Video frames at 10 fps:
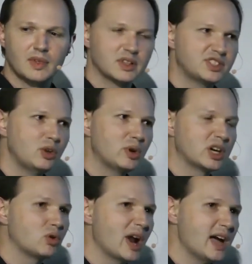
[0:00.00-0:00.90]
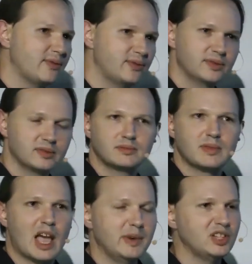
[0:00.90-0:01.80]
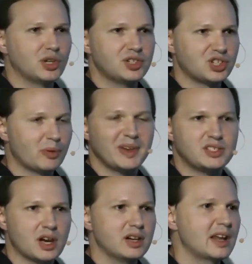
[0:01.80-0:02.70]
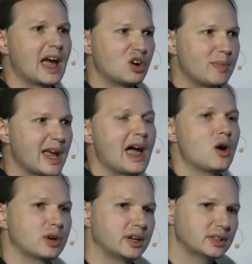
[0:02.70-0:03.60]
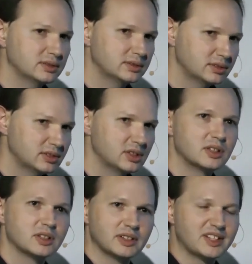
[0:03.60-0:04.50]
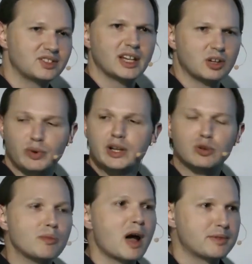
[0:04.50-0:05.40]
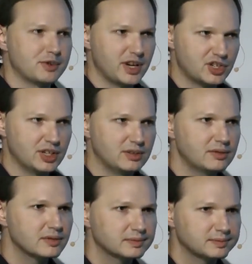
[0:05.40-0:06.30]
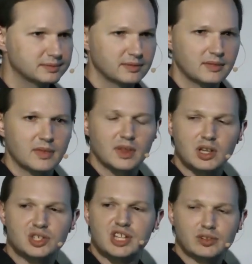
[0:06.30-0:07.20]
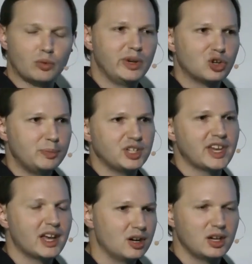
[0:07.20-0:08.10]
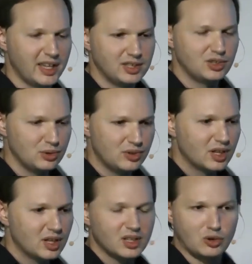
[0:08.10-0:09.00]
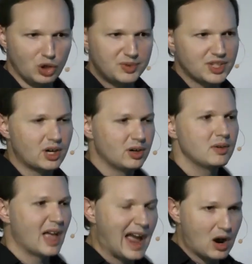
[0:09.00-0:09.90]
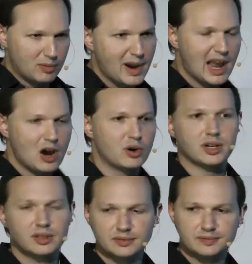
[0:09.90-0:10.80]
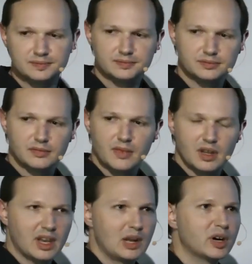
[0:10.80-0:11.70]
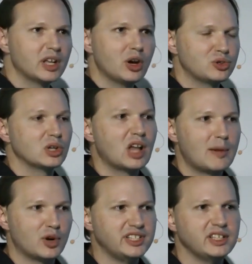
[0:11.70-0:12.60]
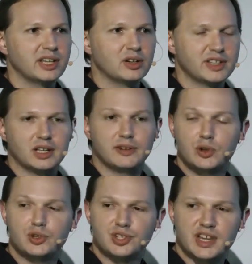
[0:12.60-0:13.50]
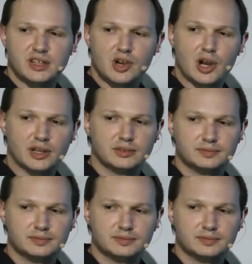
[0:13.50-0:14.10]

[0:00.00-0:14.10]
So you want to graph how many searches are being done hour by hour. That's like a regroup operation. You just have to regroup your data into groups that are hour by hour. And we're going to go into a lot more detail on that in the future Tech Talk.